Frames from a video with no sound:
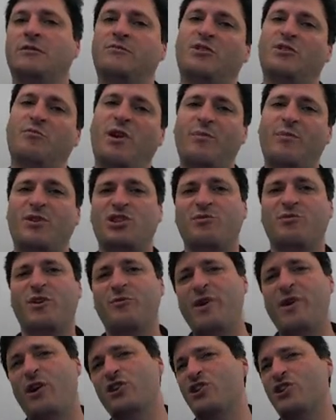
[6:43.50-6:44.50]
there might be some other
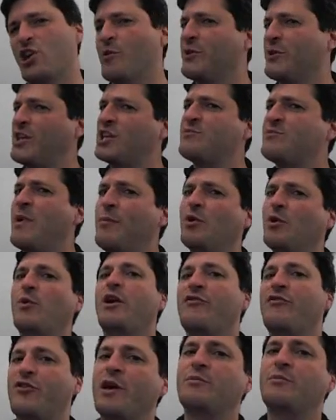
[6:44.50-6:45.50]
barriers there, but that's maybe a
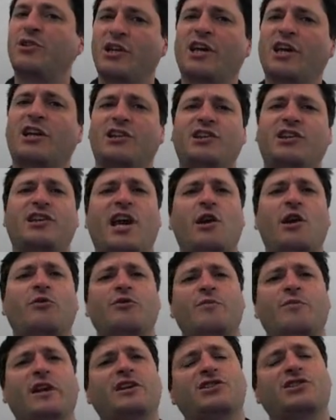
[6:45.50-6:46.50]
way for them to get at the account
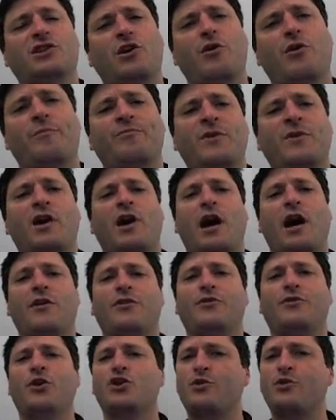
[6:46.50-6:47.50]
with money. So
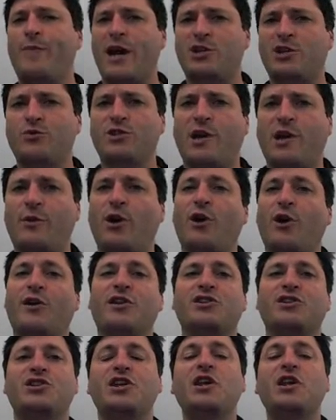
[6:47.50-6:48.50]
those are passwords I regard
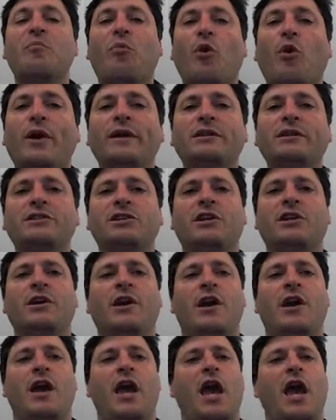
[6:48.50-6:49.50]
as important.
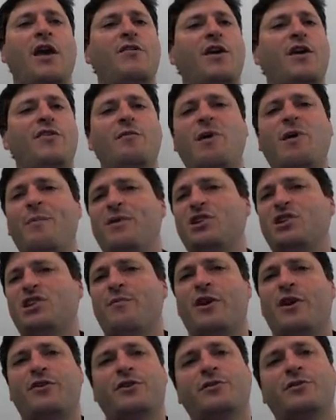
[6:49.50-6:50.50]
And then there might be some
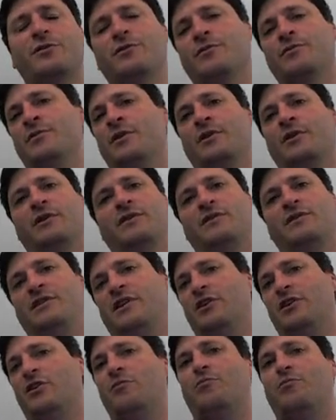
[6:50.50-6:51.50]
other,
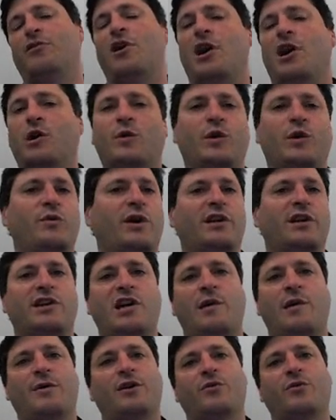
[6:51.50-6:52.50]
blog where you want to
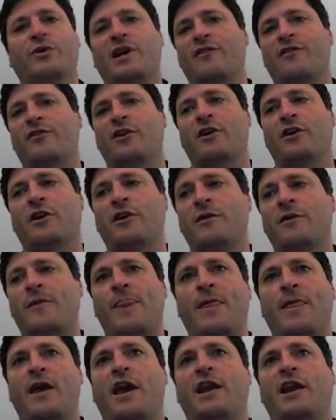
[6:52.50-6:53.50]
comment or whatever,
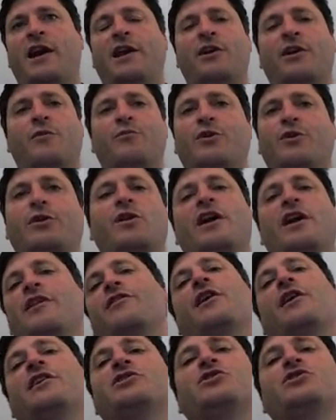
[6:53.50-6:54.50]
and I don't put a lot of
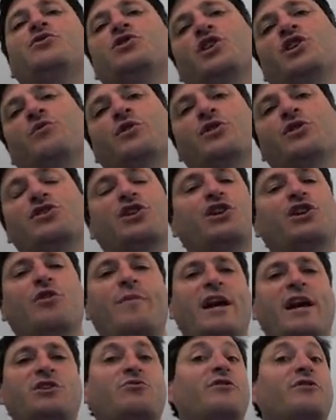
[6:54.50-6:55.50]
thought into using a real secure
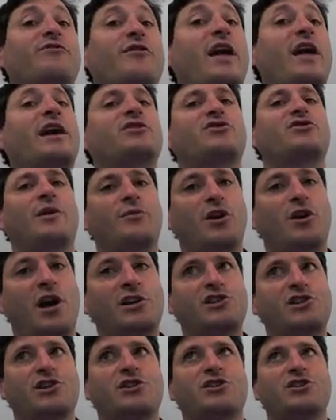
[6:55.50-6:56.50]
password for that. So I'm
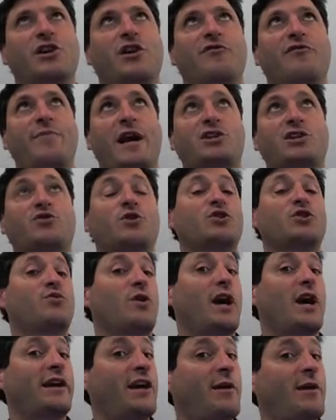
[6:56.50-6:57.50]
conscious of passwords
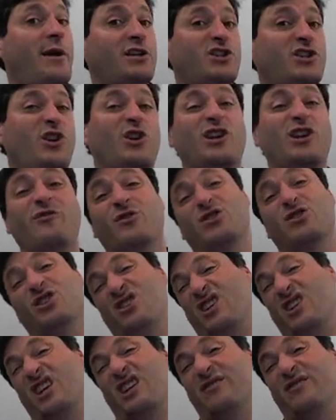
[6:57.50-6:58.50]
where I care about security
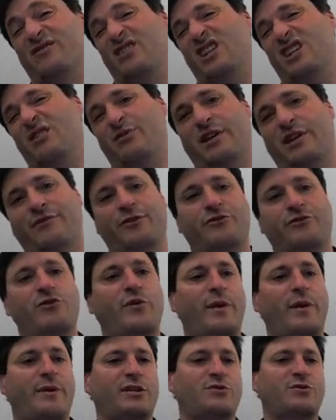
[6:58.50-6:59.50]
versus kind of, whatever,
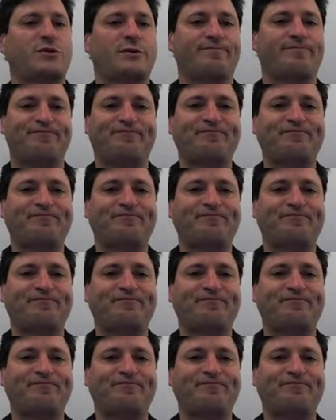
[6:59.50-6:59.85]
throwaway passwords.